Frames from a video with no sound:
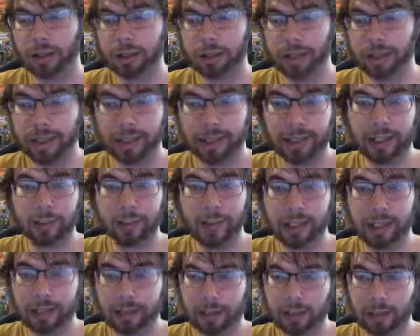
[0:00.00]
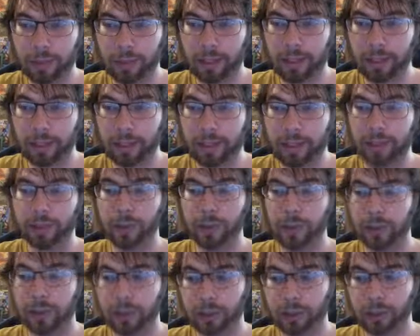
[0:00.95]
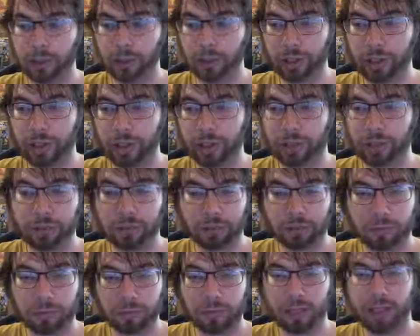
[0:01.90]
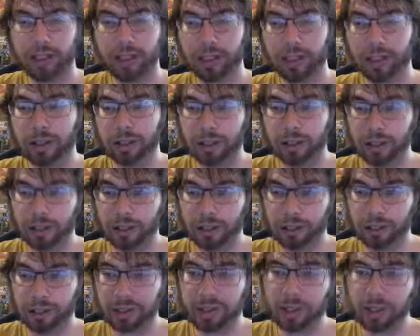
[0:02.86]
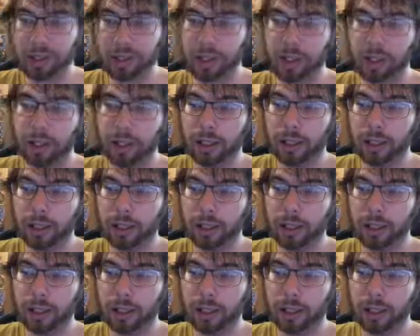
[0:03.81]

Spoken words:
Easy way to summon it, easy way to search it, really good consistency.